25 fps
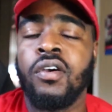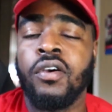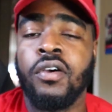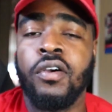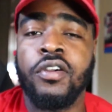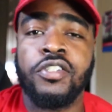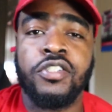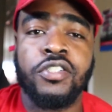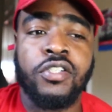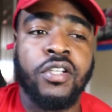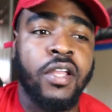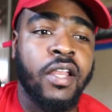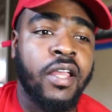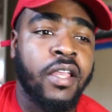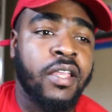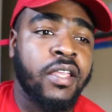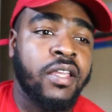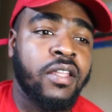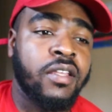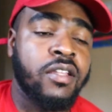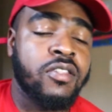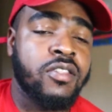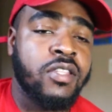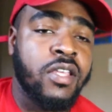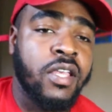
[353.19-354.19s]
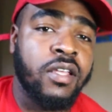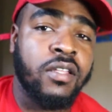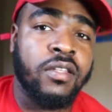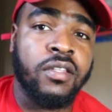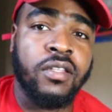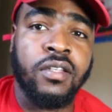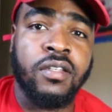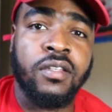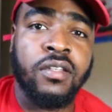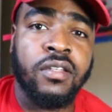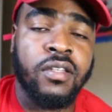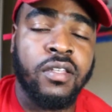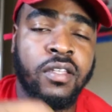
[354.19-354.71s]
Or should I get a
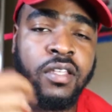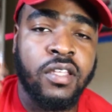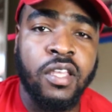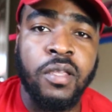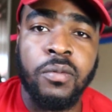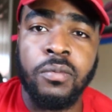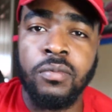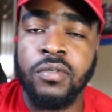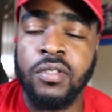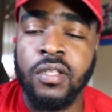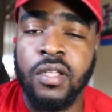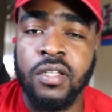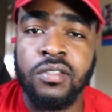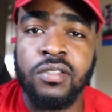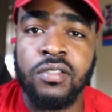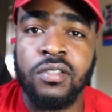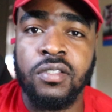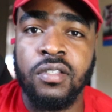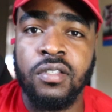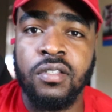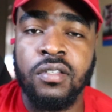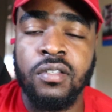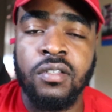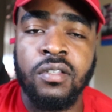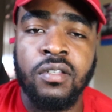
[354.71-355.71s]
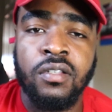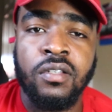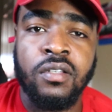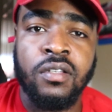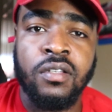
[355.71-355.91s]
daily, keep Dusty,